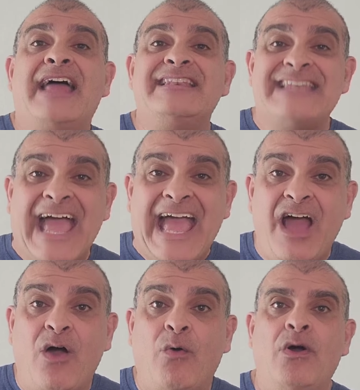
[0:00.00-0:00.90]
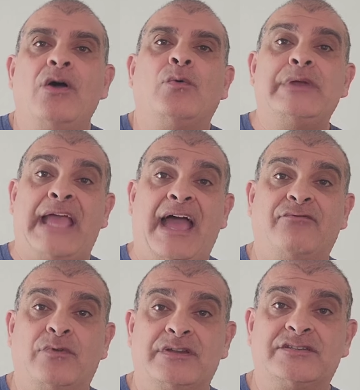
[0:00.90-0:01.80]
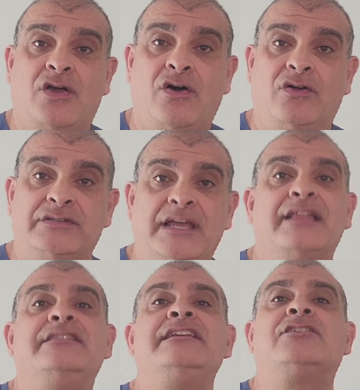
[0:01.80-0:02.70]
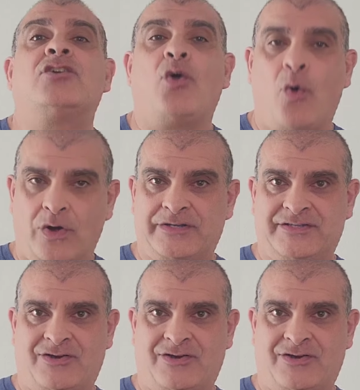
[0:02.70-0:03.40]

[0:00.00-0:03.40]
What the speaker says: And now we have what is called the Quartz